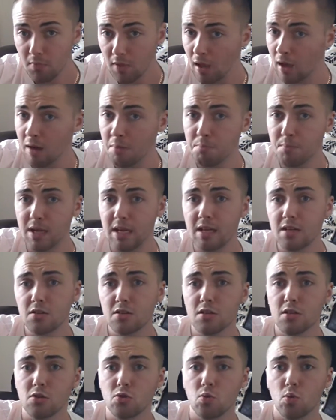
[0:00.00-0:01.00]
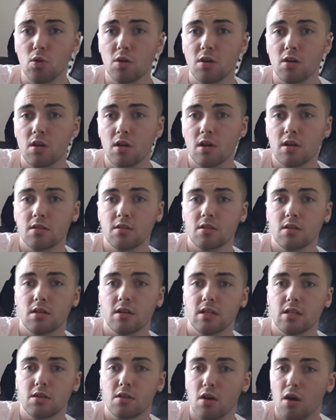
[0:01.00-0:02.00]
I haven't been into this woodland,
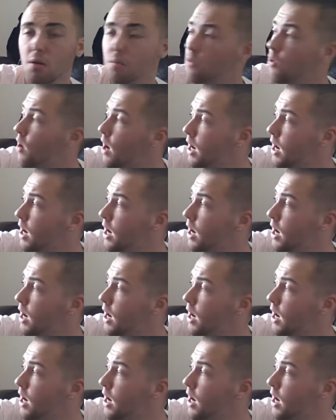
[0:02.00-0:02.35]
there's a lot more